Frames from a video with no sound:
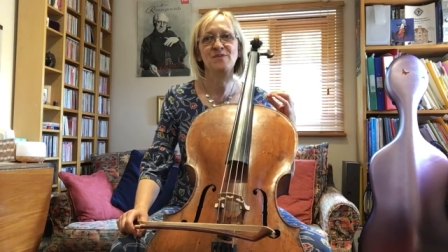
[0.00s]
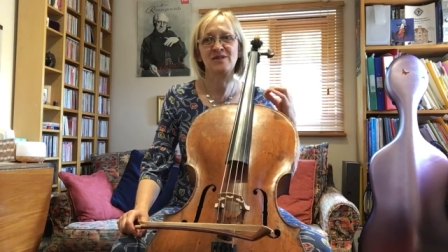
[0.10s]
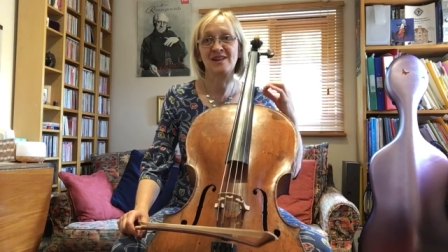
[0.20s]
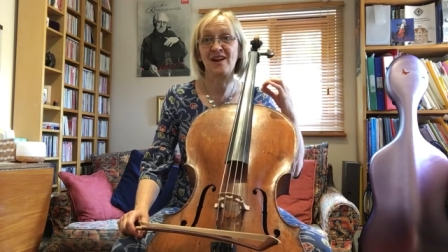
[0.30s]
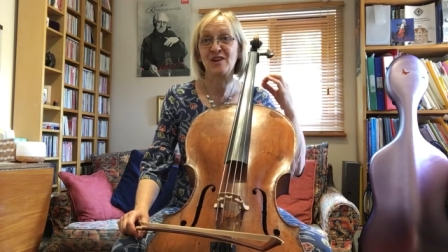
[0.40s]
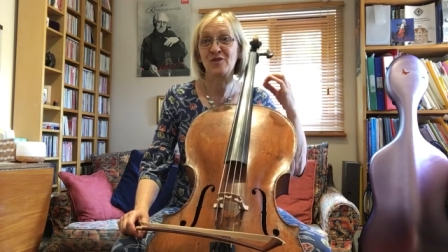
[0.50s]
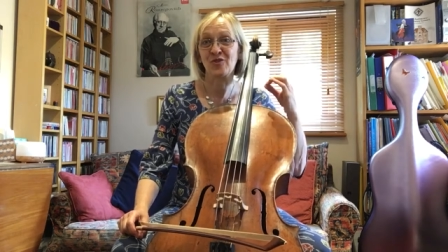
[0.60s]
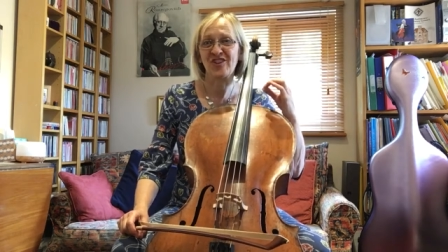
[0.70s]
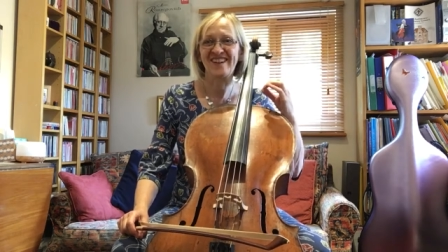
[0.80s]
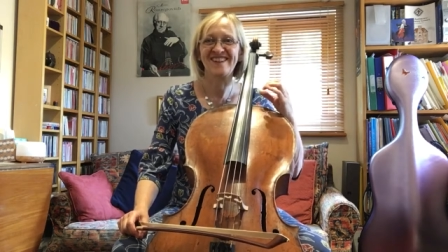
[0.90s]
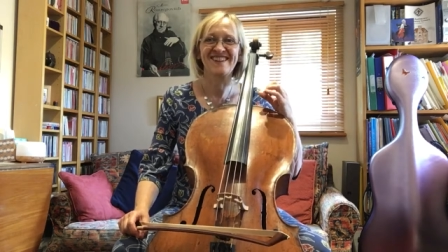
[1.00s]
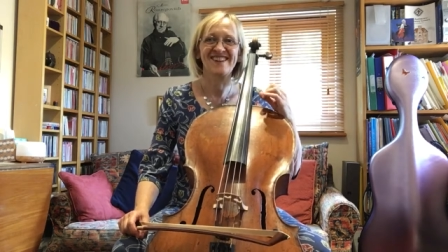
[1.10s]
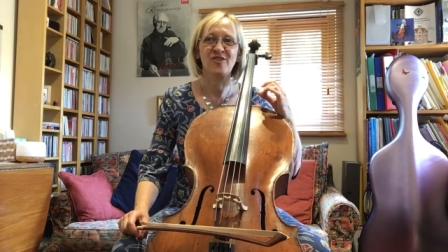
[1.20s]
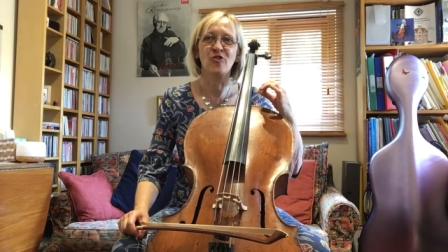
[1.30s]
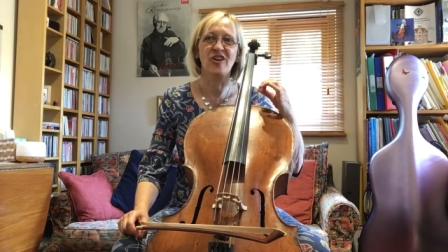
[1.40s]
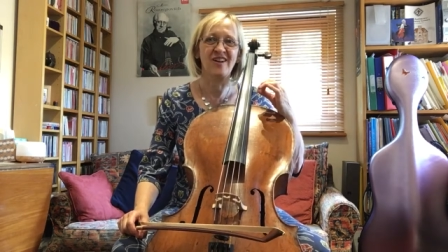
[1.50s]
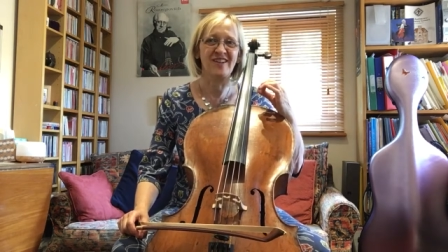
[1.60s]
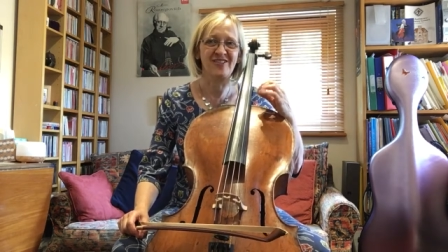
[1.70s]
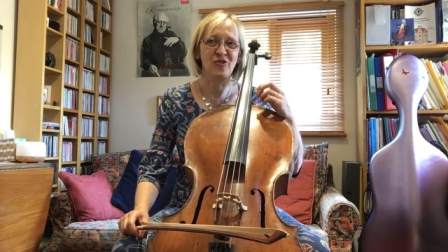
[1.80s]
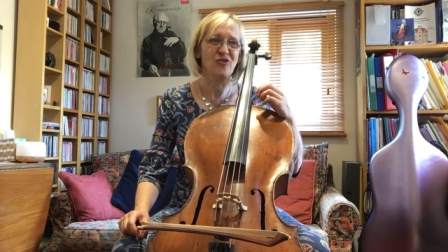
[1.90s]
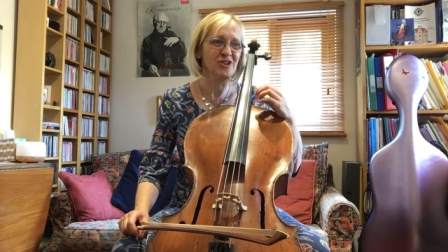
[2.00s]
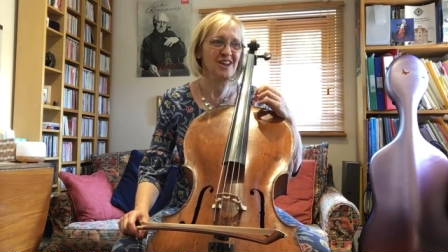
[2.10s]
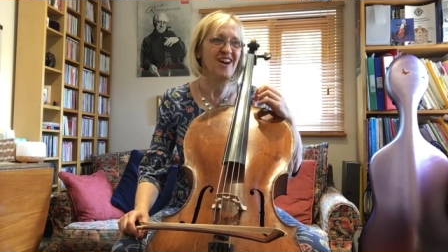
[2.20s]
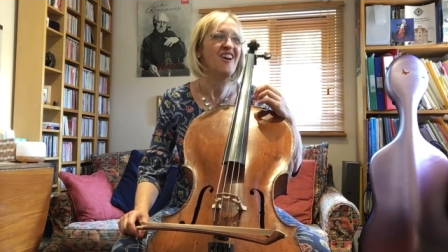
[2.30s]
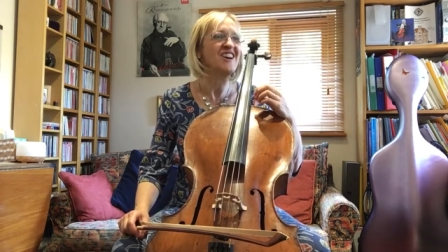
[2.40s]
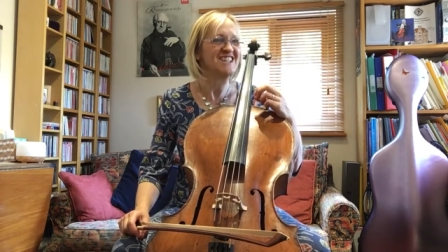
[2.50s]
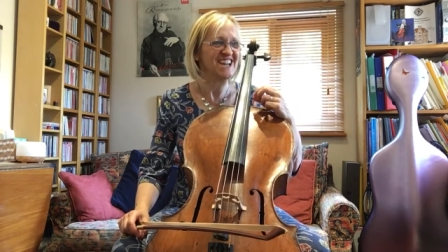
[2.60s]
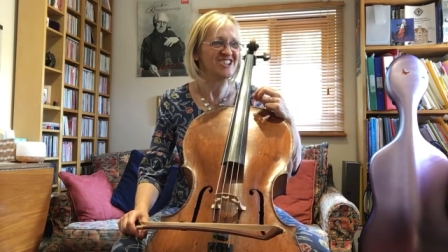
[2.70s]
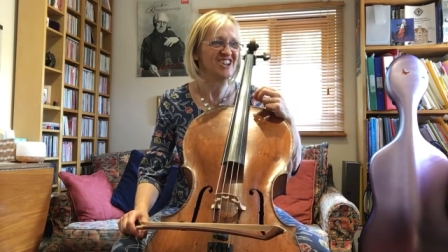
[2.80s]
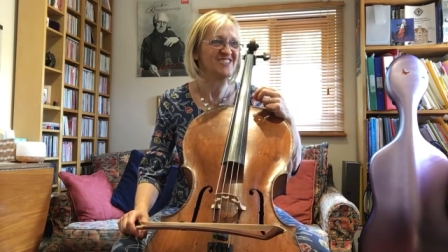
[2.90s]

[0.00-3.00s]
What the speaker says: line drawing or our oral architecture.